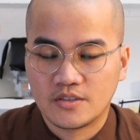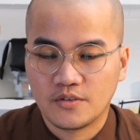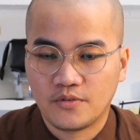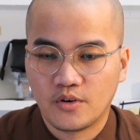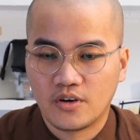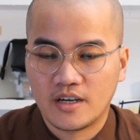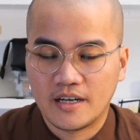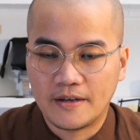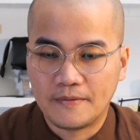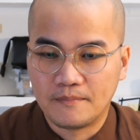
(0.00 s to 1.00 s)
So
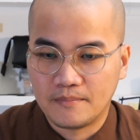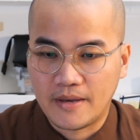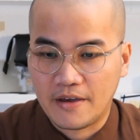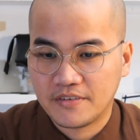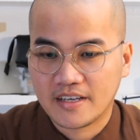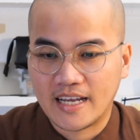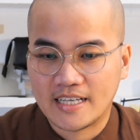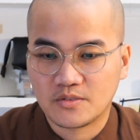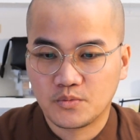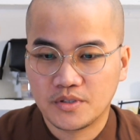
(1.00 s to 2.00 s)
for every
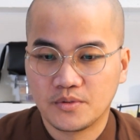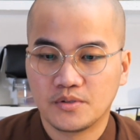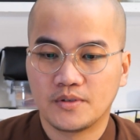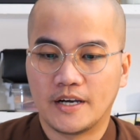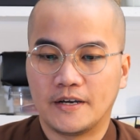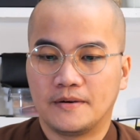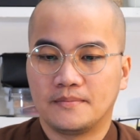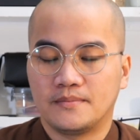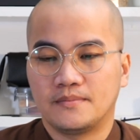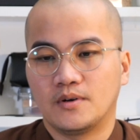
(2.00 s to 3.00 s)
class, we
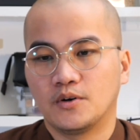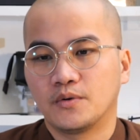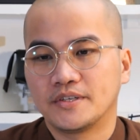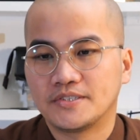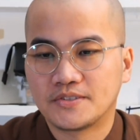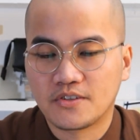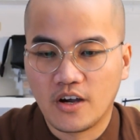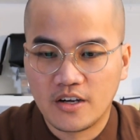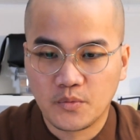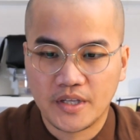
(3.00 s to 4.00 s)
will always
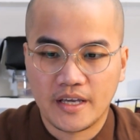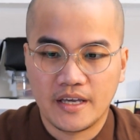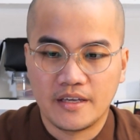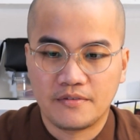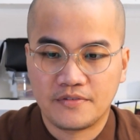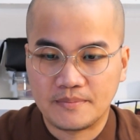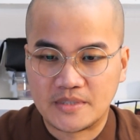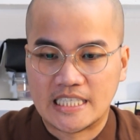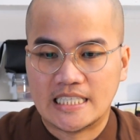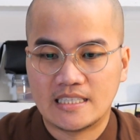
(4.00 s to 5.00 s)
start with a
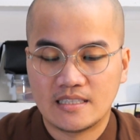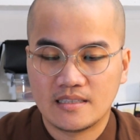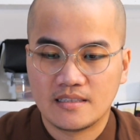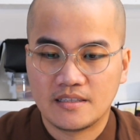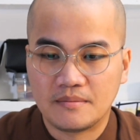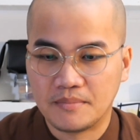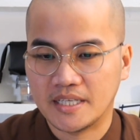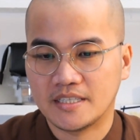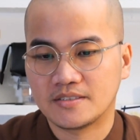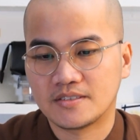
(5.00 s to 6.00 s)
15
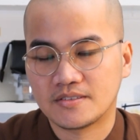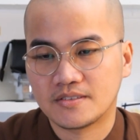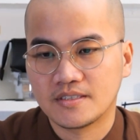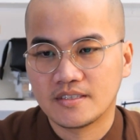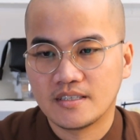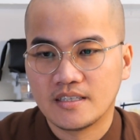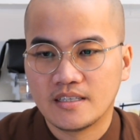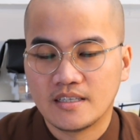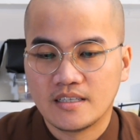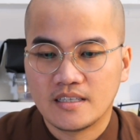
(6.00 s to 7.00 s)
minutes
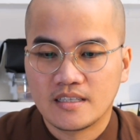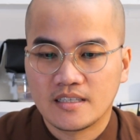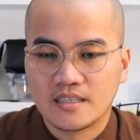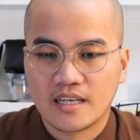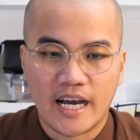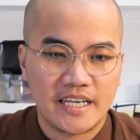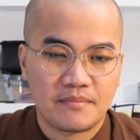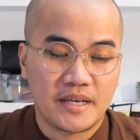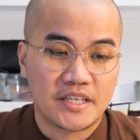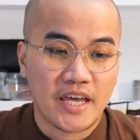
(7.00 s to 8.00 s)

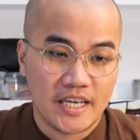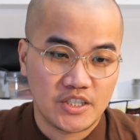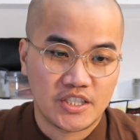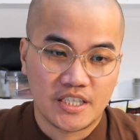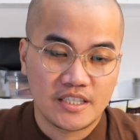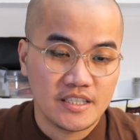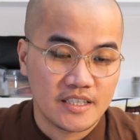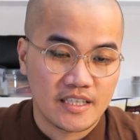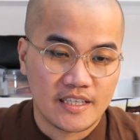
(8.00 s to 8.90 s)
guided meditation.